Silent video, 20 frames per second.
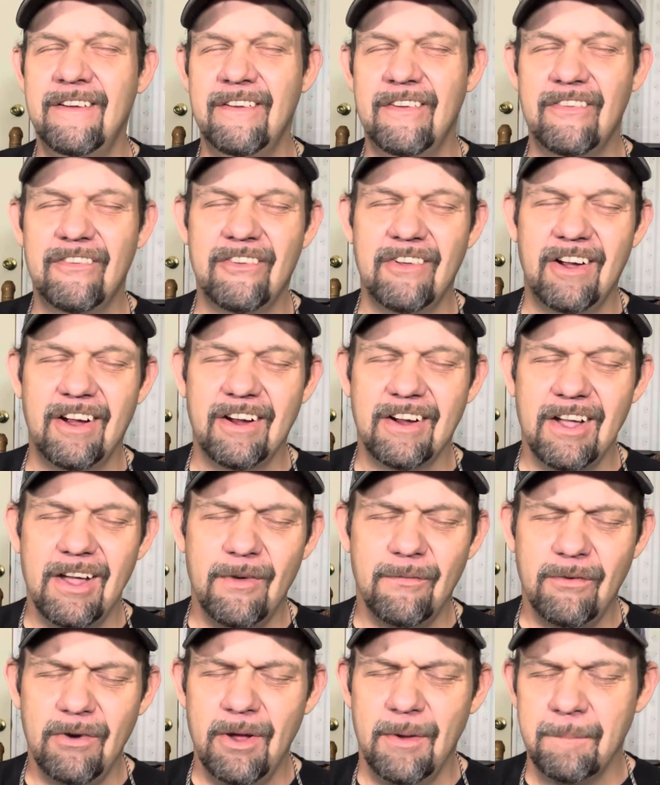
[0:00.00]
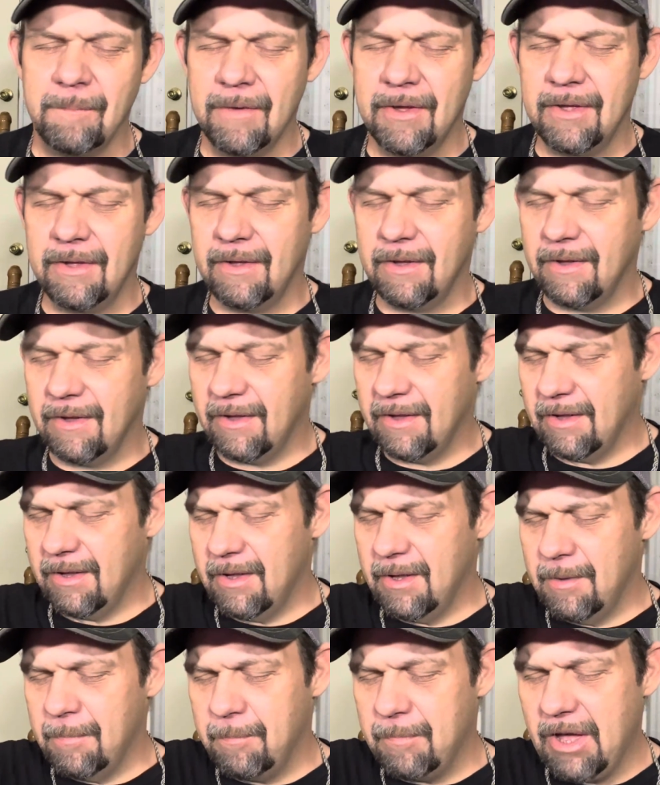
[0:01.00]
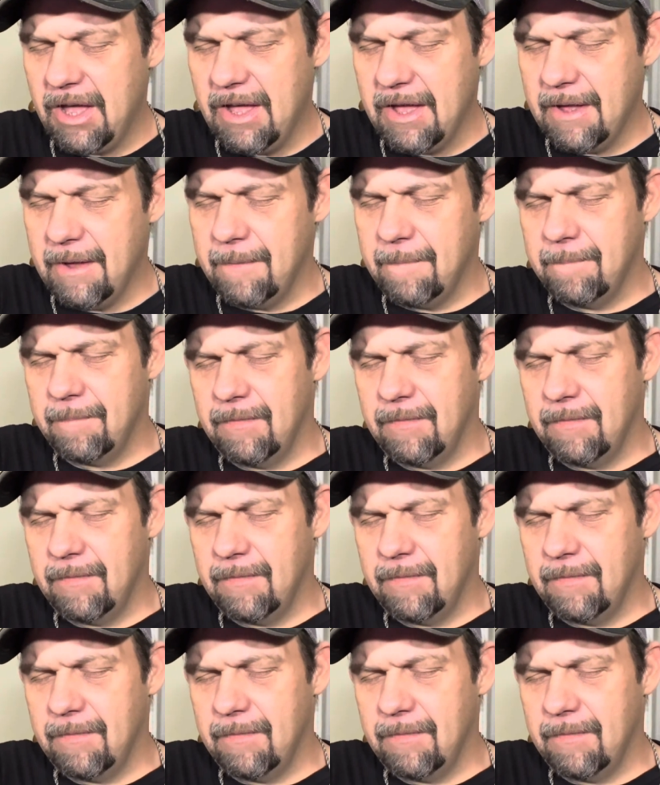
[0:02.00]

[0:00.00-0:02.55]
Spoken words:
So I come from. But